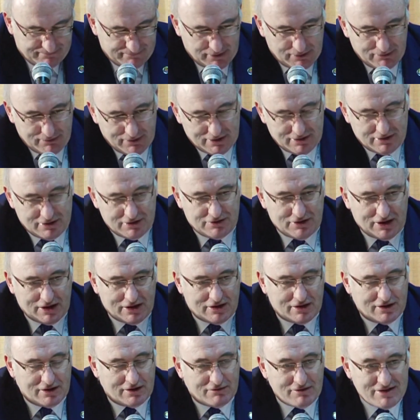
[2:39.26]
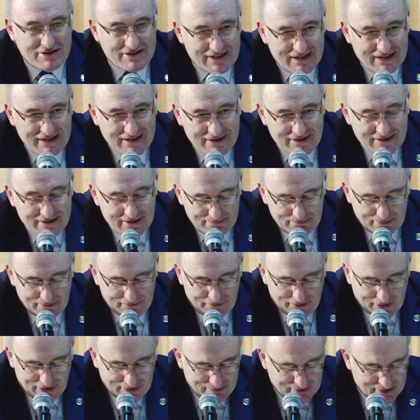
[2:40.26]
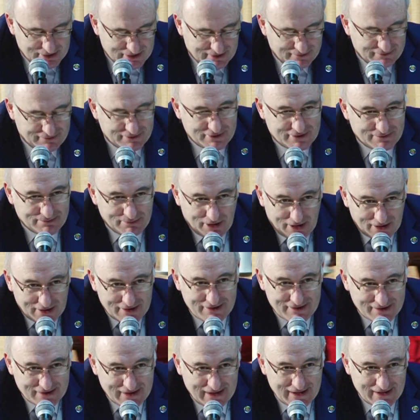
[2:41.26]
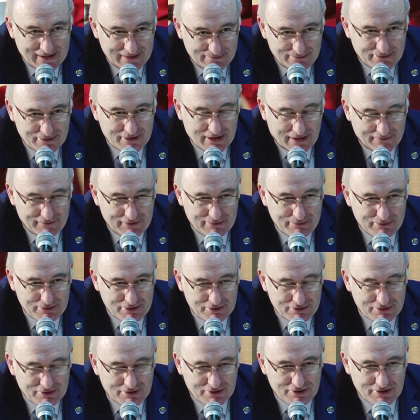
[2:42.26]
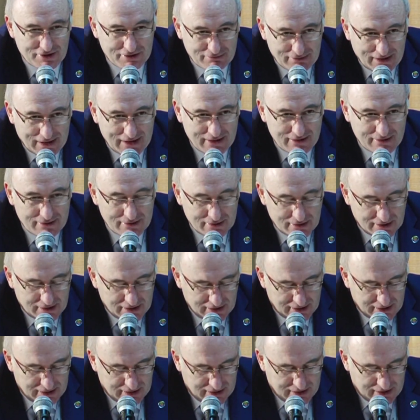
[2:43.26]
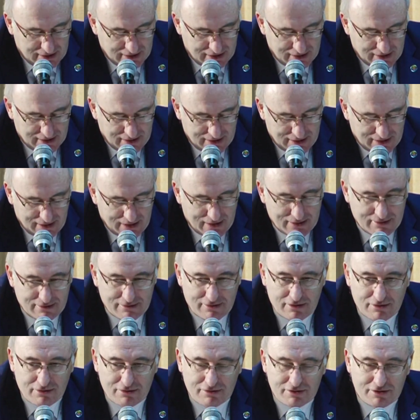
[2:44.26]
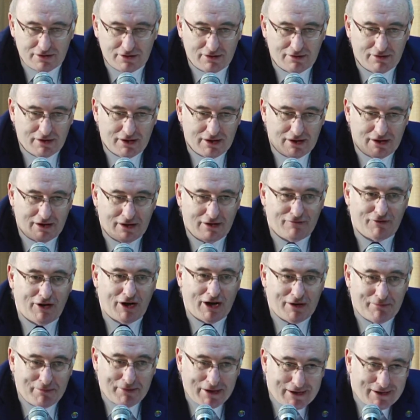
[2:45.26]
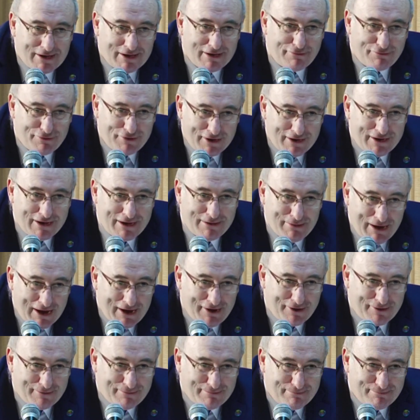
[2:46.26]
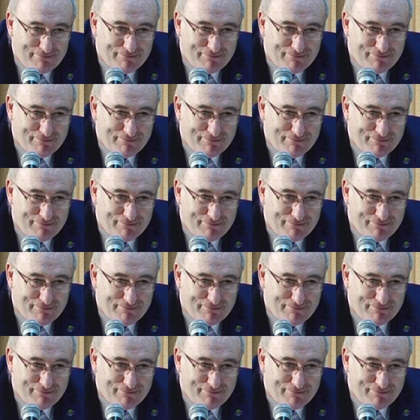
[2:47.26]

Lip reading: We want to strengthen the resilience and performance of small-scale coffee producers as well, and to do so in an environmentally friendly manner.